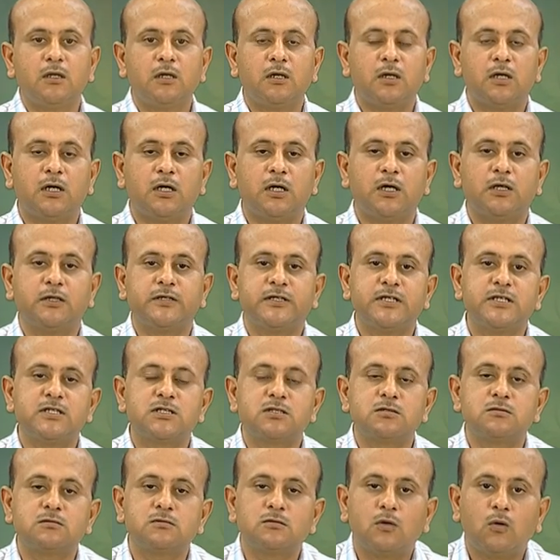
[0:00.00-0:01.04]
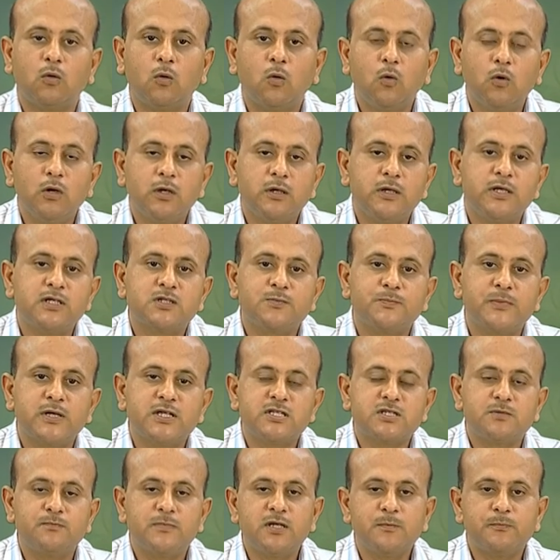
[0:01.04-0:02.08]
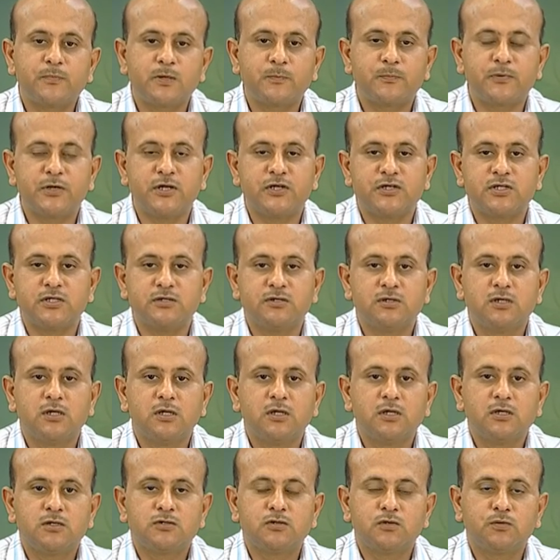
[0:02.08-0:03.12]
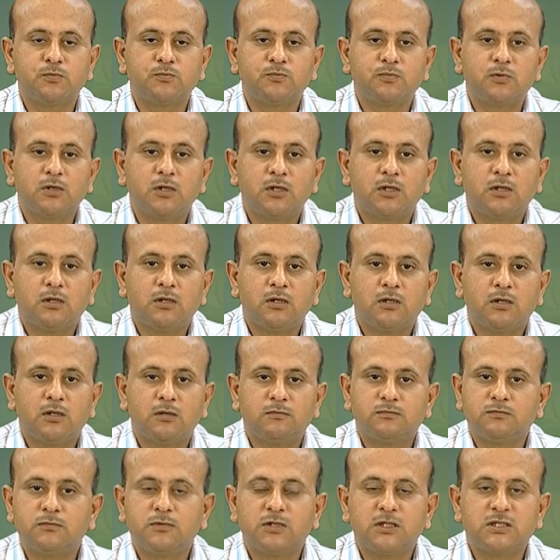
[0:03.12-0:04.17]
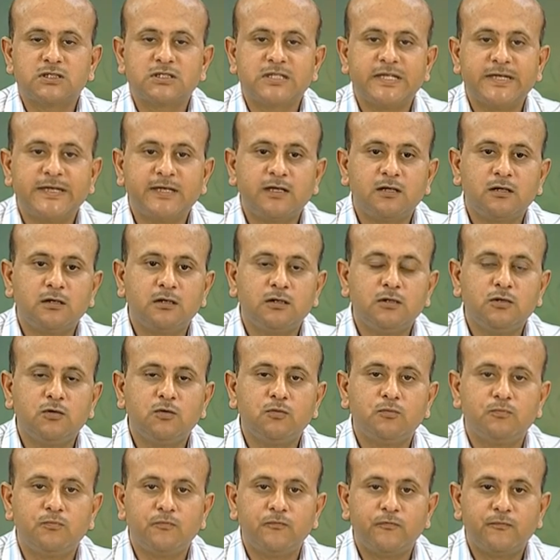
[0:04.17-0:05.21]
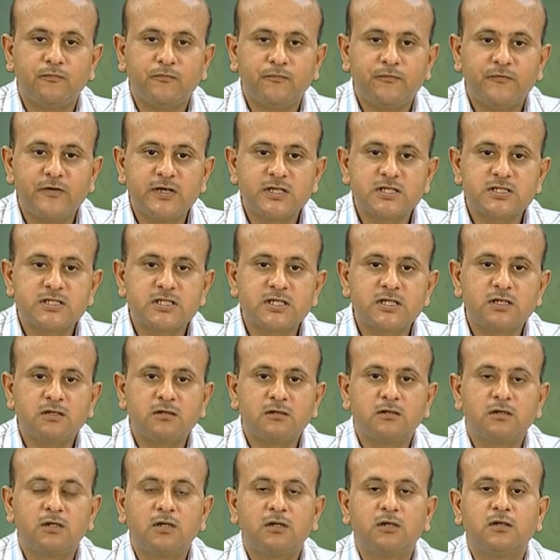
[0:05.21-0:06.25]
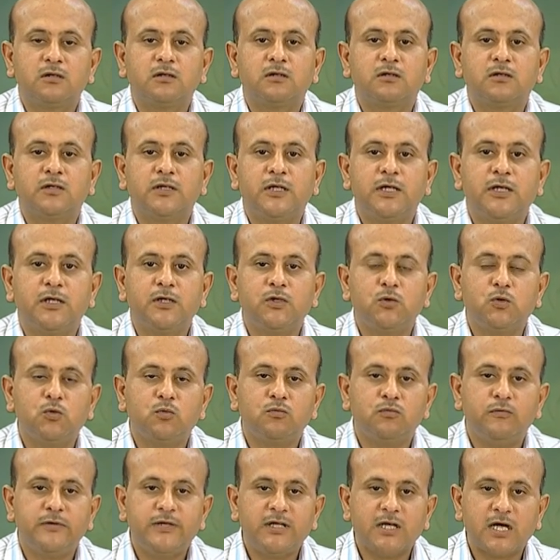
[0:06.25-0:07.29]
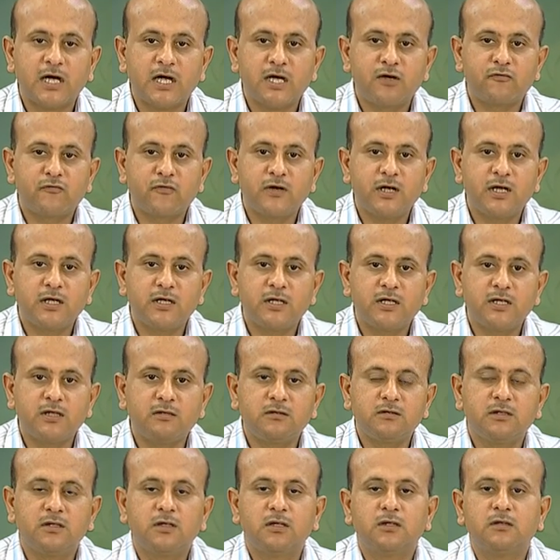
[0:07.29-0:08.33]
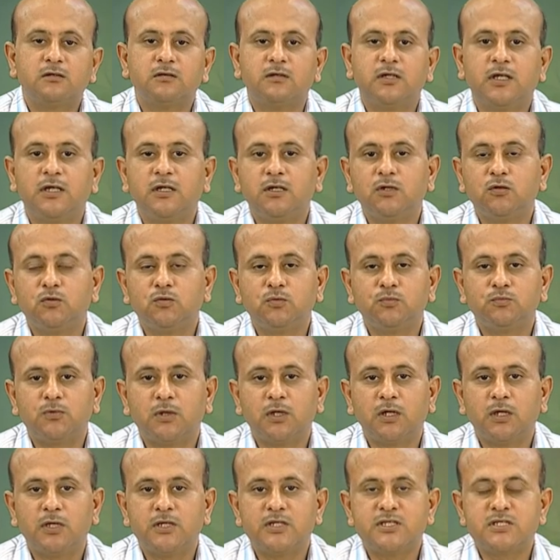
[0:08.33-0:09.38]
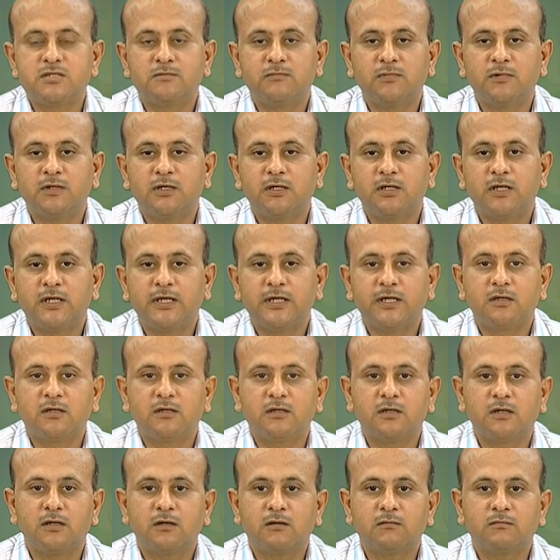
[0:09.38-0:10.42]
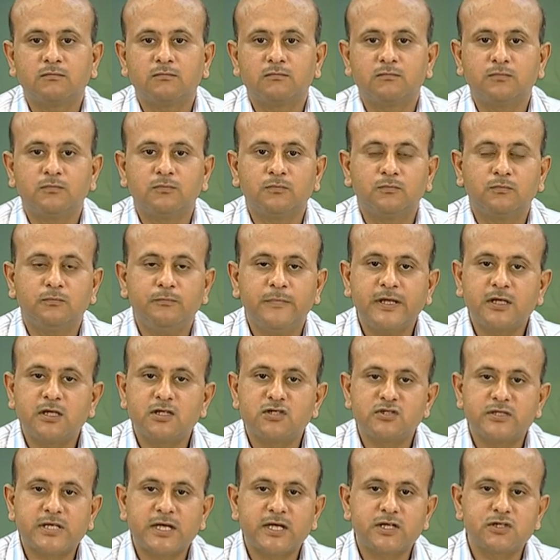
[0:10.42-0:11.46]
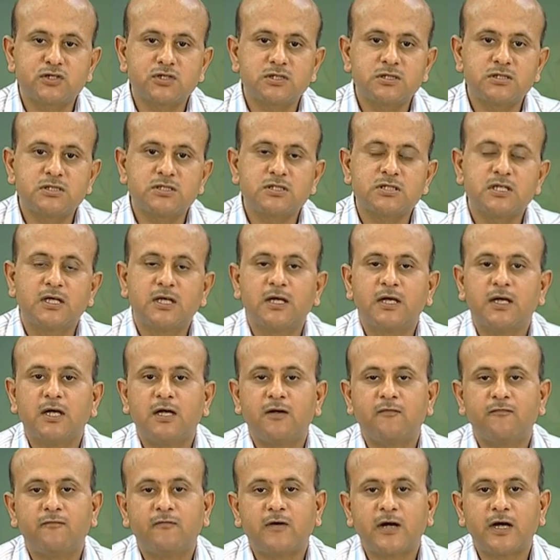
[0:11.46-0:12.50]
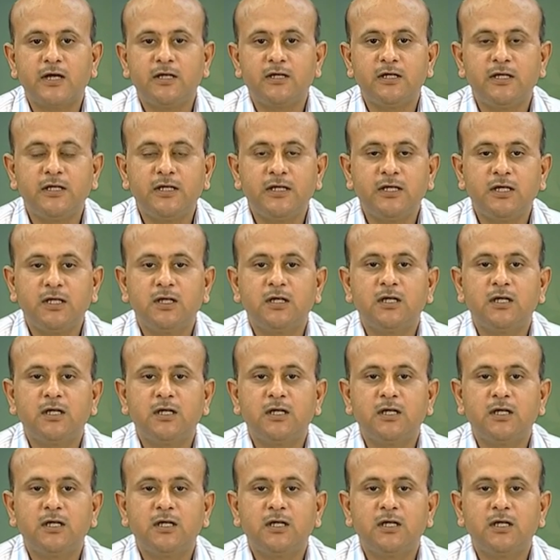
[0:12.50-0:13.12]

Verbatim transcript: uh, this whole specimen preparation. So, uh, it is like you fix it, then you dehydrate it, then you uh, like make sections and finally,